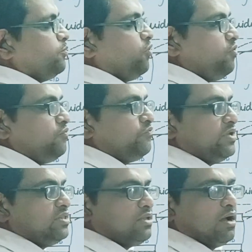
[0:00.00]
move
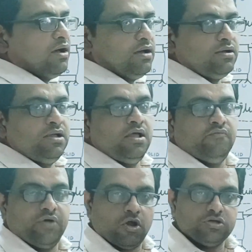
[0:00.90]
with a
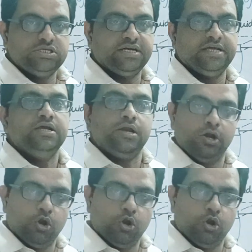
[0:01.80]
velocity